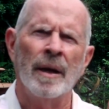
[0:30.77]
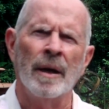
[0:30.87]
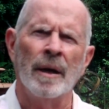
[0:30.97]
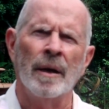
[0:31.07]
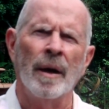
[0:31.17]

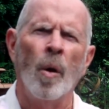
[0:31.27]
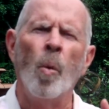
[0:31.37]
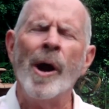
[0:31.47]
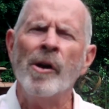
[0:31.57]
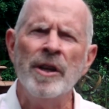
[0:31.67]
uh,
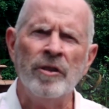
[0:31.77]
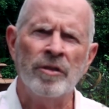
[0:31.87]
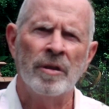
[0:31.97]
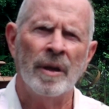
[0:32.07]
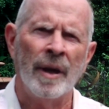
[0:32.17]

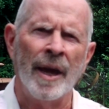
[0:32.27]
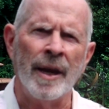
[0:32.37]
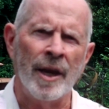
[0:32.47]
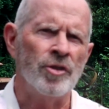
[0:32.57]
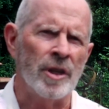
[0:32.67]
awareness
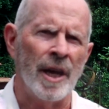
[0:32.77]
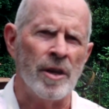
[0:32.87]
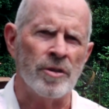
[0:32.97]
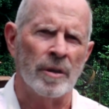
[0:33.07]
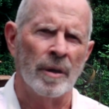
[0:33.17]
and
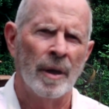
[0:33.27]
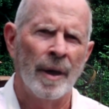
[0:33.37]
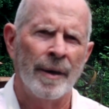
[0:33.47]
education.